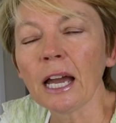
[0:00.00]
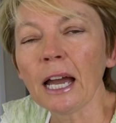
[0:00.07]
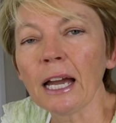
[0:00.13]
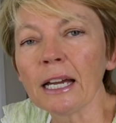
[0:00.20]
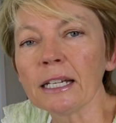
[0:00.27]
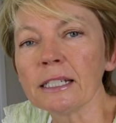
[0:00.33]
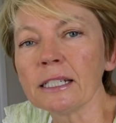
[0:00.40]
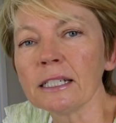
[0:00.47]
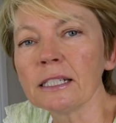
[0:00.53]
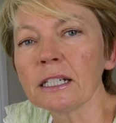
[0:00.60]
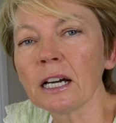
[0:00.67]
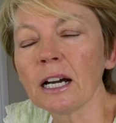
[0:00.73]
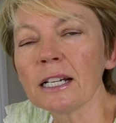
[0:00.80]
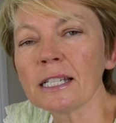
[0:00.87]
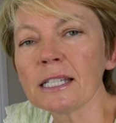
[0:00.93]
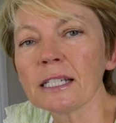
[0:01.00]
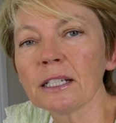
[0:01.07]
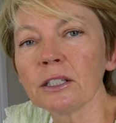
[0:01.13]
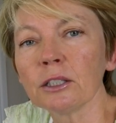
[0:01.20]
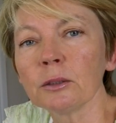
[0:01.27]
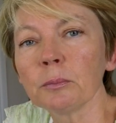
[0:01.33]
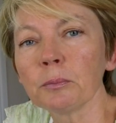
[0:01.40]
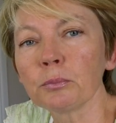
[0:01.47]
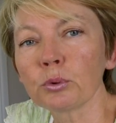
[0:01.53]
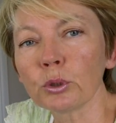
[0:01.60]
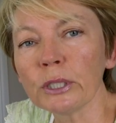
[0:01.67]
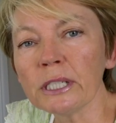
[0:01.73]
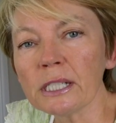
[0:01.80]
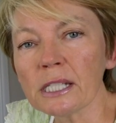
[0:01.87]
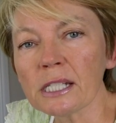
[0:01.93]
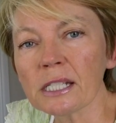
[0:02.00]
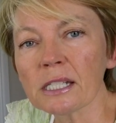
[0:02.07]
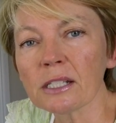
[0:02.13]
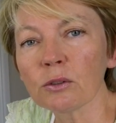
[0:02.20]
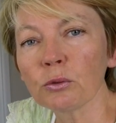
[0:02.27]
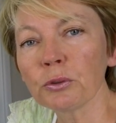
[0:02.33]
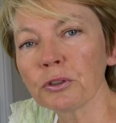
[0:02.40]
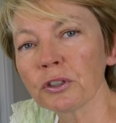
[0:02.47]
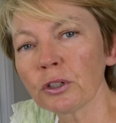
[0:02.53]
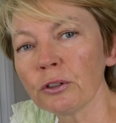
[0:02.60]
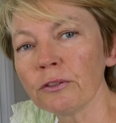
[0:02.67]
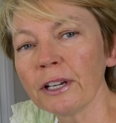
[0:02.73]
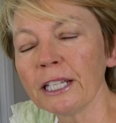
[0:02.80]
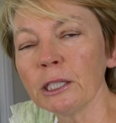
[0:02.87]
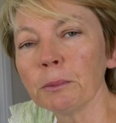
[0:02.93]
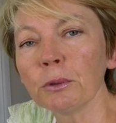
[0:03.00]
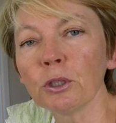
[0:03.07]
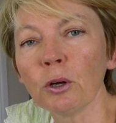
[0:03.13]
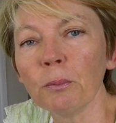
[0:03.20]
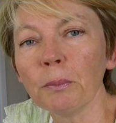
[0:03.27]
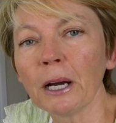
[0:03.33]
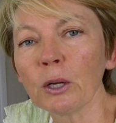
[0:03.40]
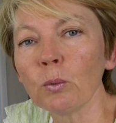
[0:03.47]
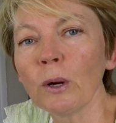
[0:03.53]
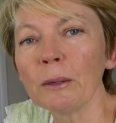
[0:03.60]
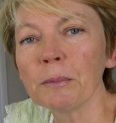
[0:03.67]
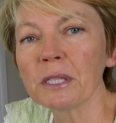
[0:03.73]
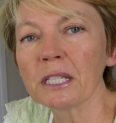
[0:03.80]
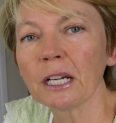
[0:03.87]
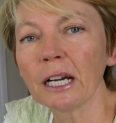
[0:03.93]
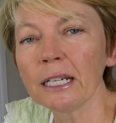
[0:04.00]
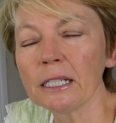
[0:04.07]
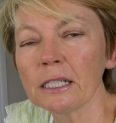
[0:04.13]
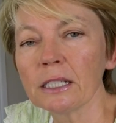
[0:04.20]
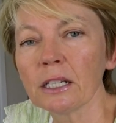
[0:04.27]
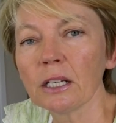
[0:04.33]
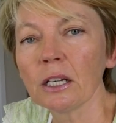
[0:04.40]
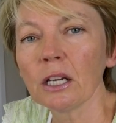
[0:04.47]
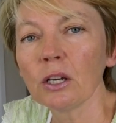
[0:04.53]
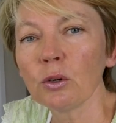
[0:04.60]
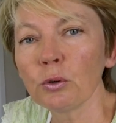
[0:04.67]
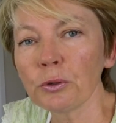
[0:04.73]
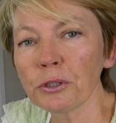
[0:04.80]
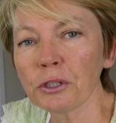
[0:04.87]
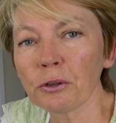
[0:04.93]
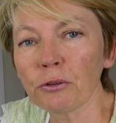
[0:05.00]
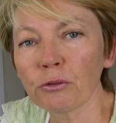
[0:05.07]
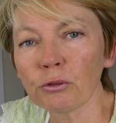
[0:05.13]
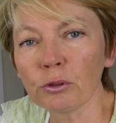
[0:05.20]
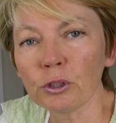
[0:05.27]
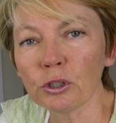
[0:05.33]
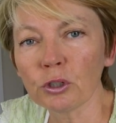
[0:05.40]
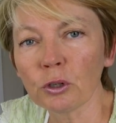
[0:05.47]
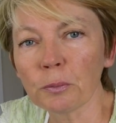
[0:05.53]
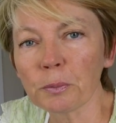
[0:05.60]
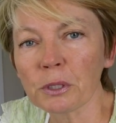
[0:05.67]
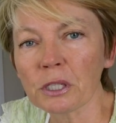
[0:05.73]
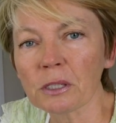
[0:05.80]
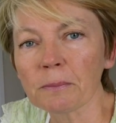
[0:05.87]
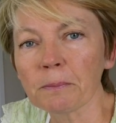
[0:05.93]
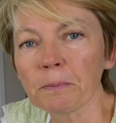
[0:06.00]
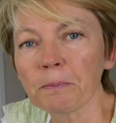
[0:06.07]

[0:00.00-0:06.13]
and I sell prints also available on my website, also through shops.